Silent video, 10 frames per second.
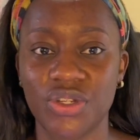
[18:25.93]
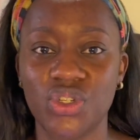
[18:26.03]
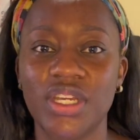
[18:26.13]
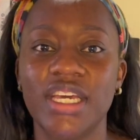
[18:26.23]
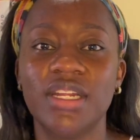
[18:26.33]

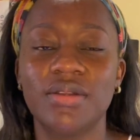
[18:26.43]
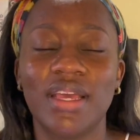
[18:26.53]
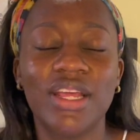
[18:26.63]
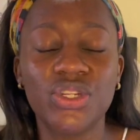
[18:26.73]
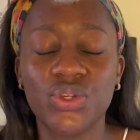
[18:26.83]
to get
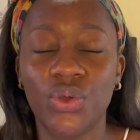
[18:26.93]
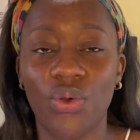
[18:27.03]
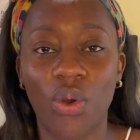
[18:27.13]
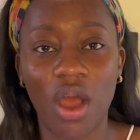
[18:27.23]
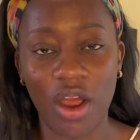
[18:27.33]
it into
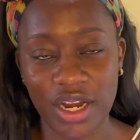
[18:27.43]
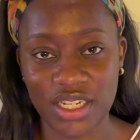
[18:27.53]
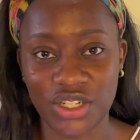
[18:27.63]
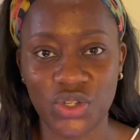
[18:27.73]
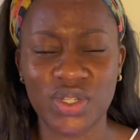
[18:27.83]
your heart,
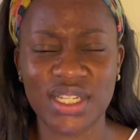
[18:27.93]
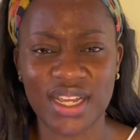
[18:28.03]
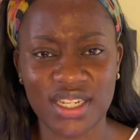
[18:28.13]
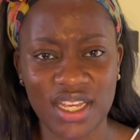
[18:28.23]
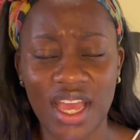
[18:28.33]
to
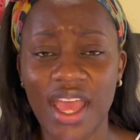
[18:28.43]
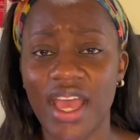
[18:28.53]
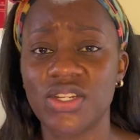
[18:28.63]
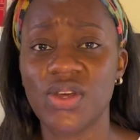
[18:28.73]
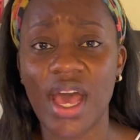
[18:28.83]
study
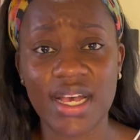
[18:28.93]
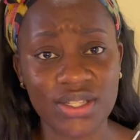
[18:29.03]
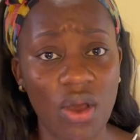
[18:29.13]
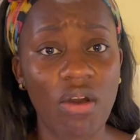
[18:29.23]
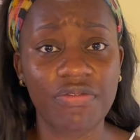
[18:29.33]
and to
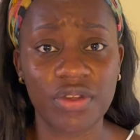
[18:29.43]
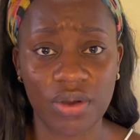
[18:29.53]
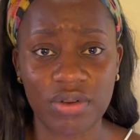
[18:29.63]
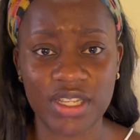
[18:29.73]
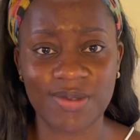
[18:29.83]
ask of the
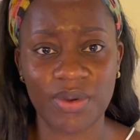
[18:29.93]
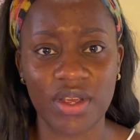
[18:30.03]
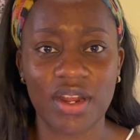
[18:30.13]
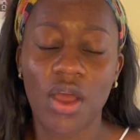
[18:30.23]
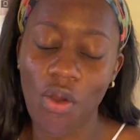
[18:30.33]
Holy
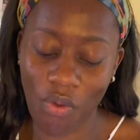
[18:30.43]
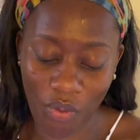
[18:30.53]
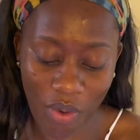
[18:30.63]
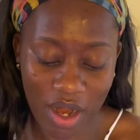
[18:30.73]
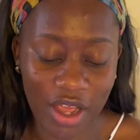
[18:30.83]
Spirit,
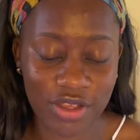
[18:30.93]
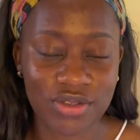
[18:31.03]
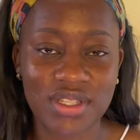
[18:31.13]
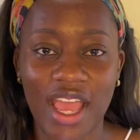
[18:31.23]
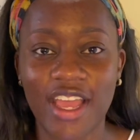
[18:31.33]
what are you
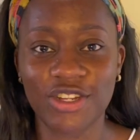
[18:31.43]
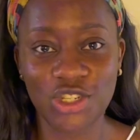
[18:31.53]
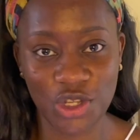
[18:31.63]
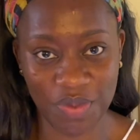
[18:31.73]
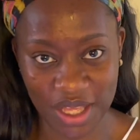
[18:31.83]
saying
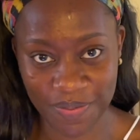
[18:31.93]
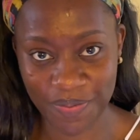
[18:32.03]
to me?